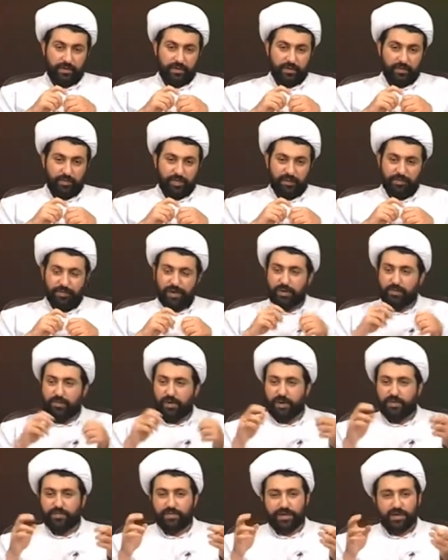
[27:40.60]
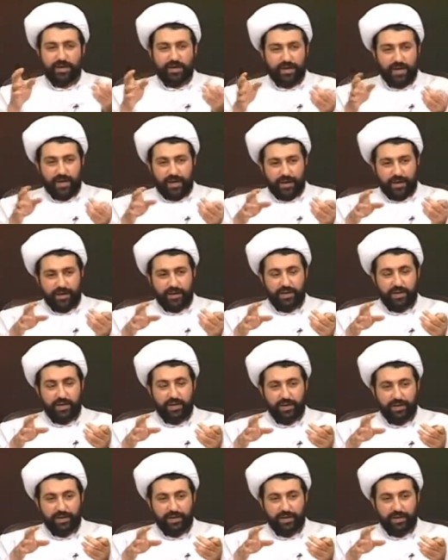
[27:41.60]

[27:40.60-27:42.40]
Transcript: But when you are very young,